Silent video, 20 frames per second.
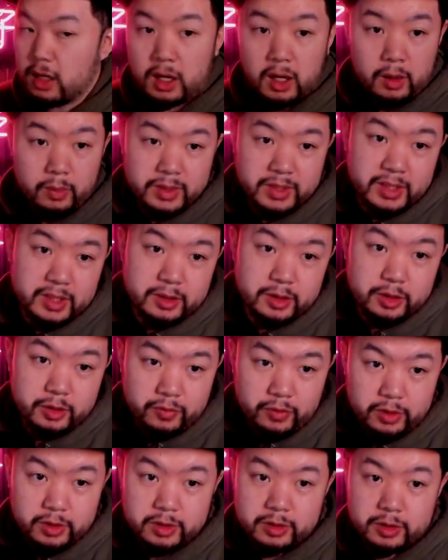All right, we sit on June
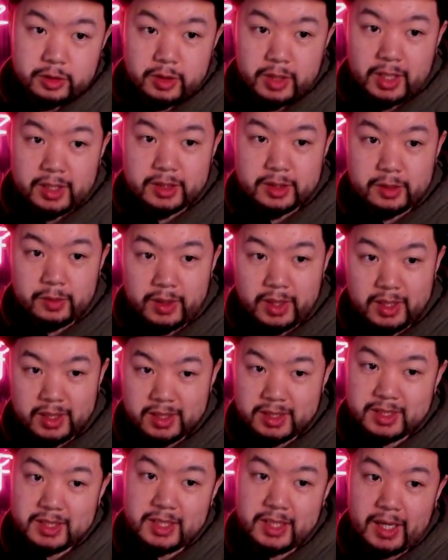1st of 2020.
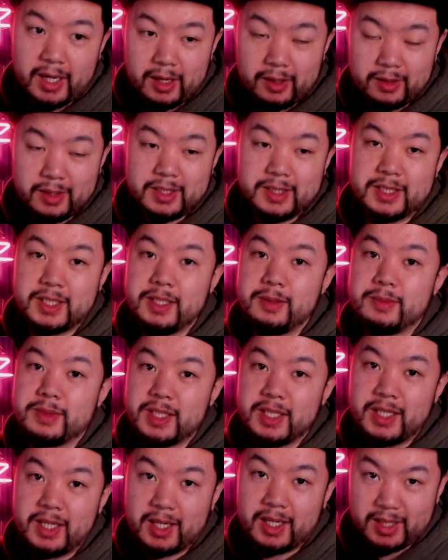Let's see how these teams
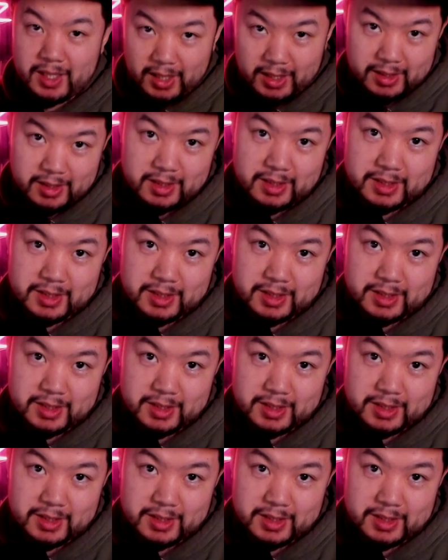did at the end of the